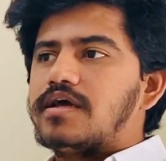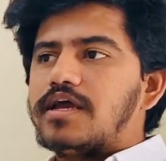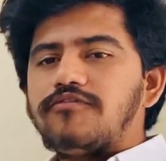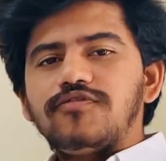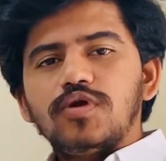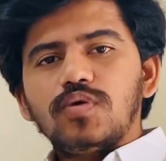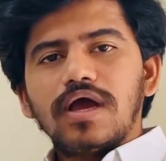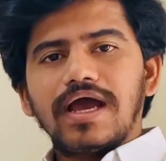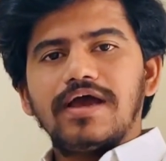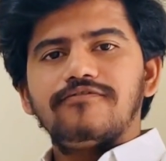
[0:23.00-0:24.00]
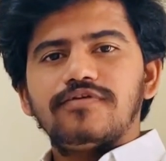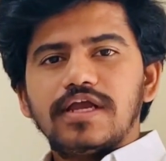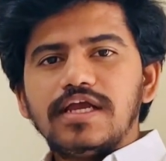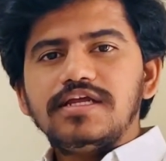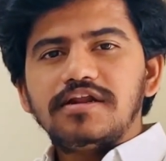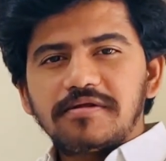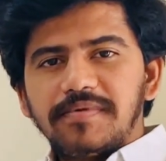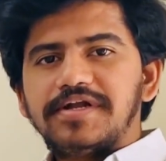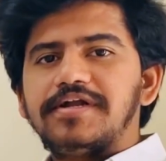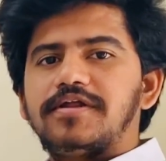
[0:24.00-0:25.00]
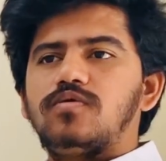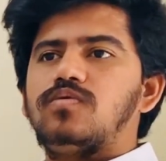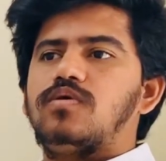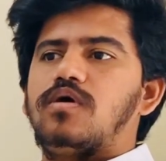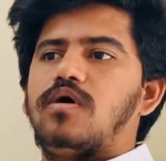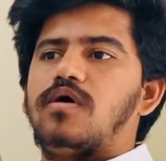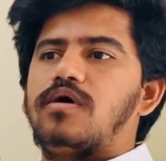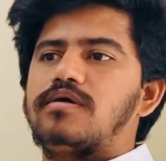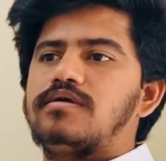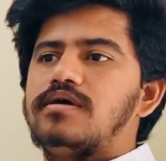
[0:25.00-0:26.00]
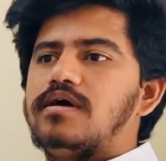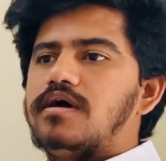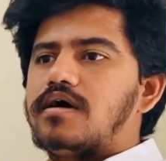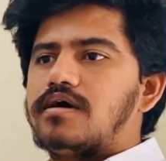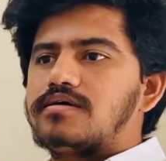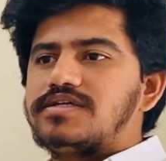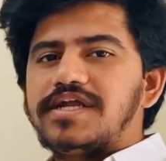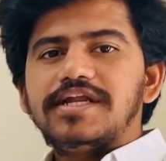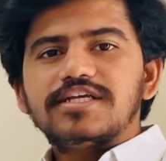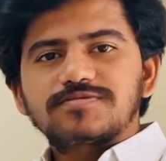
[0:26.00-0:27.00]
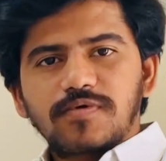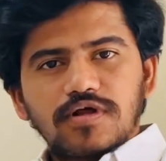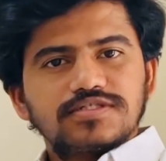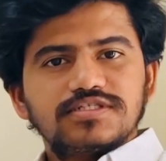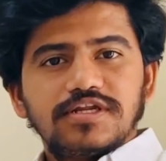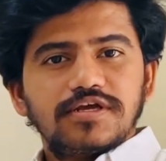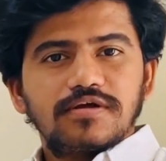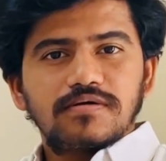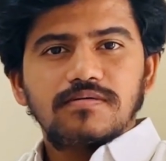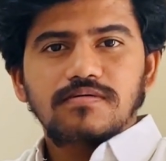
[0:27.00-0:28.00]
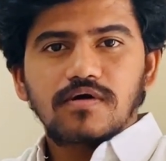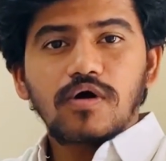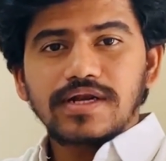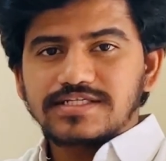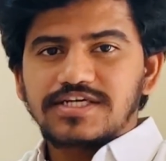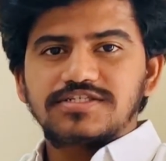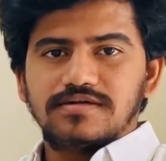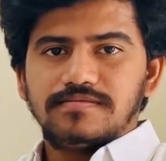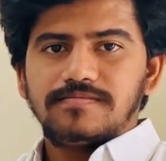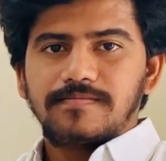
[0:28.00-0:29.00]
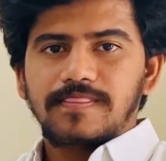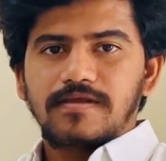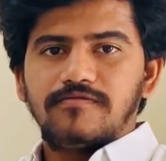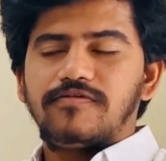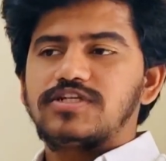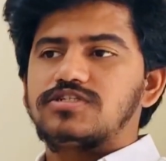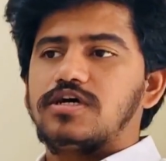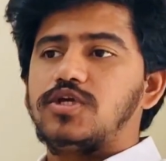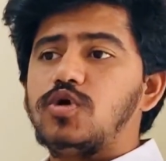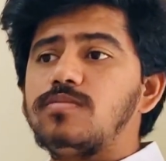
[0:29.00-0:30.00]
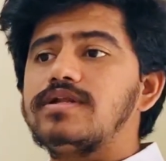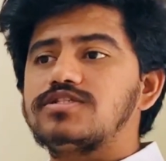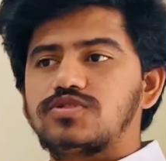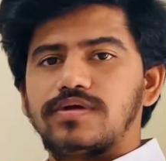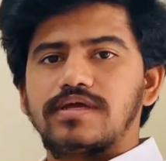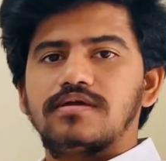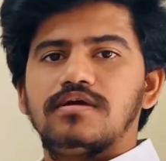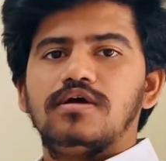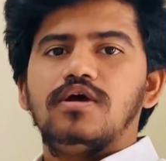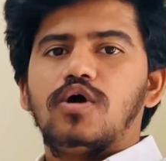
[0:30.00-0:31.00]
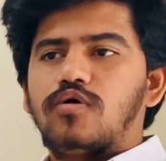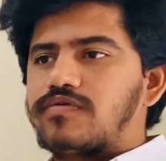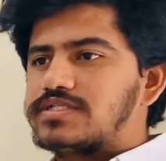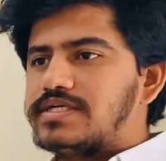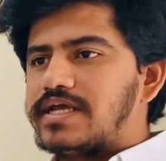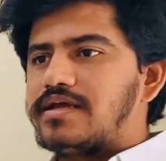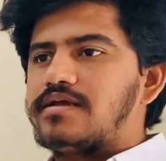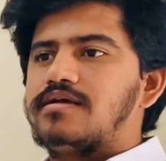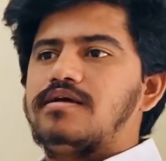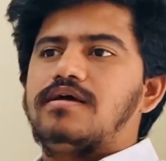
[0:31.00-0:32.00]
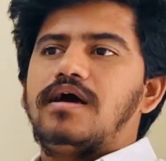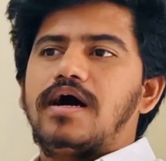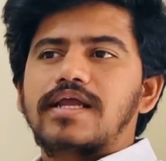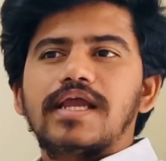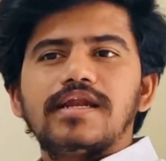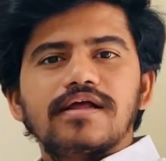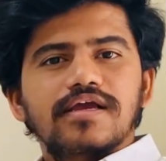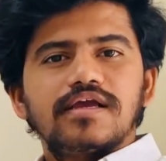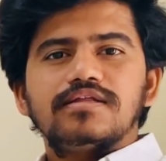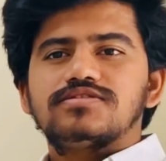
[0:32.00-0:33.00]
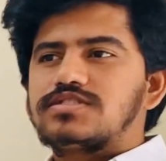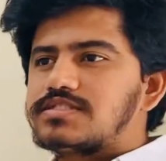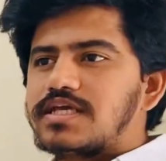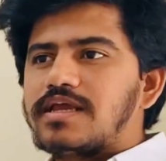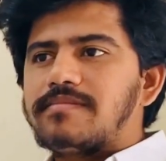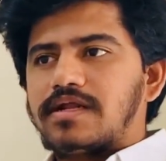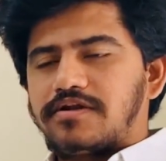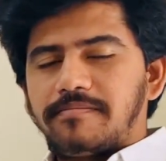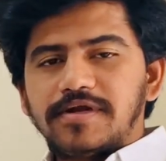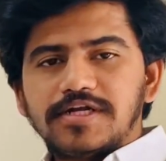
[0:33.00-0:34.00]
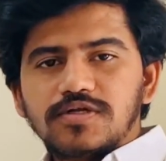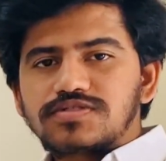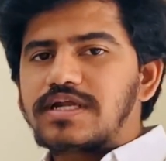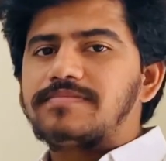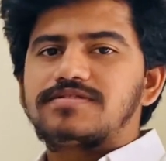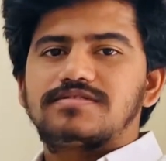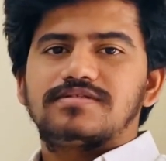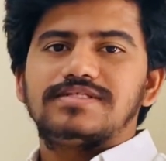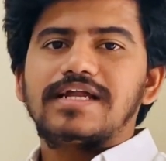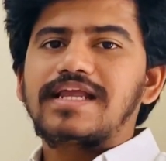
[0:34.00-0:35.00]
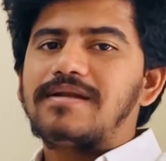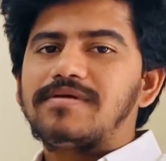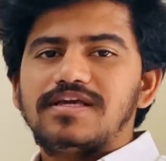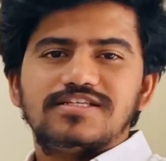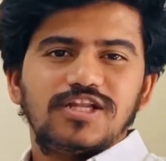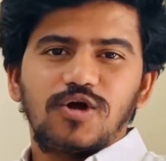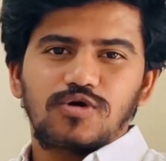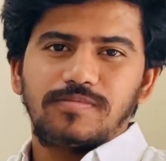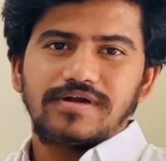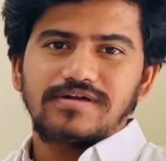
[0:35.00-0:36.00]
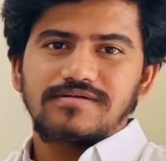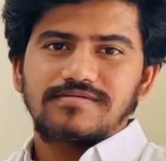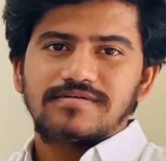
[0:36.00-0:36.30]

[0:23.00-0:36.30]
if you have any repetitive or uh, tedious process in your organization, which a human is doing over the day again and again same and repetitive steps that can be easily automated